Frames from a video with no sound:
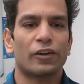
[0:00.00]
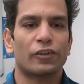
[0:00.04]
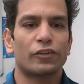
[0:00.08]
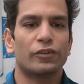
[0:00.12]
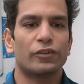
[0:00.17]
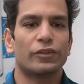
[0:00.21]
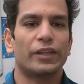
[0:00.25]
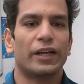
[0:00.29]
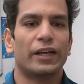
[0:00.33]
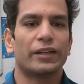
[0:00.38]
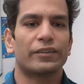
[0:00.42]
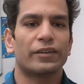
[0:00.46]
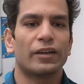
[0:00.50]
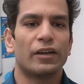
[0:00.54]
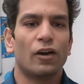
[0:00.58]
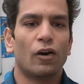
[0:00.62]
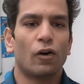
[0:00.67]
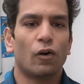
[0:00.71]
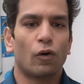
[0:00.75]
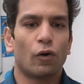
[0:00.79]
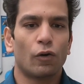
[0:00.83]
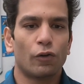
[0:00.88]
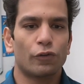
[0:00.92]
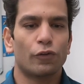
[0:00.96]
that all
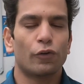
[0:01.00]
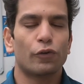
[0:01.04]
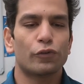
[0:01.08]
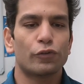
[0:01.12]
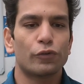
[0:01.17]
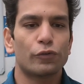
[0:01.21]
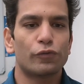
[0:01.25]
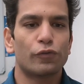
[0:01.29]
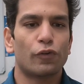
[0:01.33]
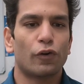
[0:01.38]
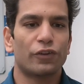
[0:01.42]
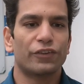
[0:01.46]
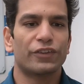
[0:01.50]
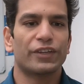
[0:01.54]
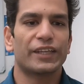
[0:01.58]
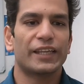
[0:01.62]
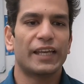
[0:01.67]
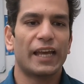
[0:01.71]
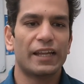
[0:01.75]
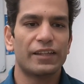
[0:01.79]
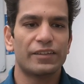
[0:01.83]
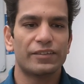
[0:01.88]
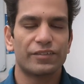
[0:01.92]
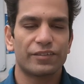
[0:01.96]
those who fought
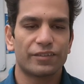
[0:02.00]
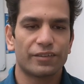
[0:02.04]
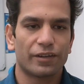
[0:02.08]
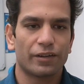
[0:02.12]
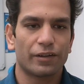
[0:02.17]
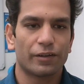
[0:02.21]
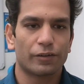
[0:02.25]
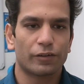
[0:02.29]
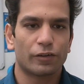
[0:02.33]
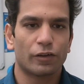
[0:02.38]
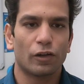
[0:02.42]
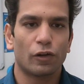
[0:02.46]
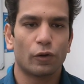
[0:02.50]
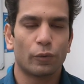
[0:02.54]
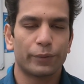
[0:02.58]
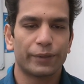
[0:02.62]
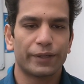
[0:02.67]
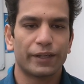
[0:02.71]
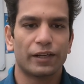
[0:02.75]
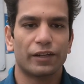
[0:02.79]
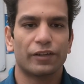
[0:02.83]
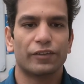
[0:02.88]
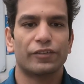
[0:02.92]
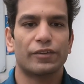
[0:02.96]
against
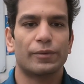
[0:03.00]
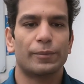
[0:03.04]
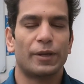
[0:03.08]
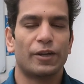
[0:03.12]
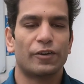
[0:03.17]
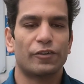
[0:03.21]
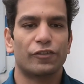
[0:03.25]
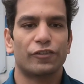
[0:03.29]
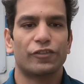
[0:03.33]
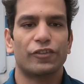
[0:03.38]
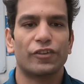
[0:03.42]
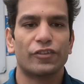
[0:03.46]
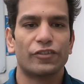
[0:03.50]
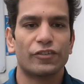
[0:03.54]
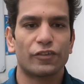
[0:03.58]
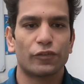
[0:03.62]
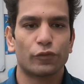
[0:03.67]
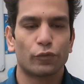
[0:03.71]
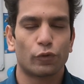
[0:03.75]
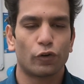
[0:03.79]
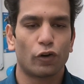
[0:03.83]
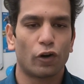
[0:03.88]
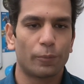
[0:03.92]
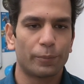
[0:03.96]
colonialism and resistance were
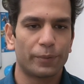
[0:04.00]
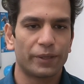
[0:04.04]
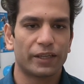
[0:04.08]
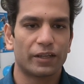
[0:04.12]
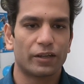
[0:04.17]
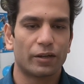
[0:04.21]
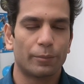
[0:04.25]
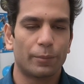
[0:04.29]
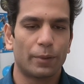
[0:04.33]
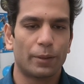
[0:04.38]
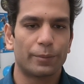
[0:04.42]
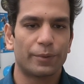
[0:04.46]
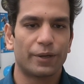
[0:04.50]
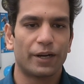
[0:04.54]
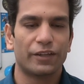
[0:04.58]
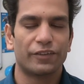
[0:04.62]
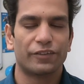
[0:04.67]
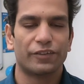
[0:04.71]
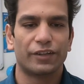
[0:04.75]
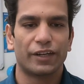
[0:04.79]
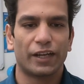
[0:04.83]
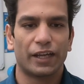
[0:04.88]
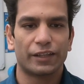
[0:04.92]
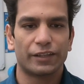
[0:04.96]
not being commemorated, and
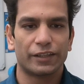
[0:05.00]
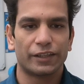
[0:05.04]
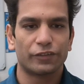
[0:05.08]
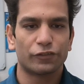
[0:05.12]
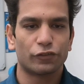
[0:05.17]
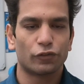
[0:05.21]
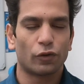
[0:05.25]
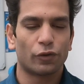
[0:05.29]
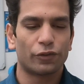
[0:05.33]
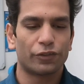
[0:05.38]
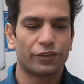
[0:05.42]
they sought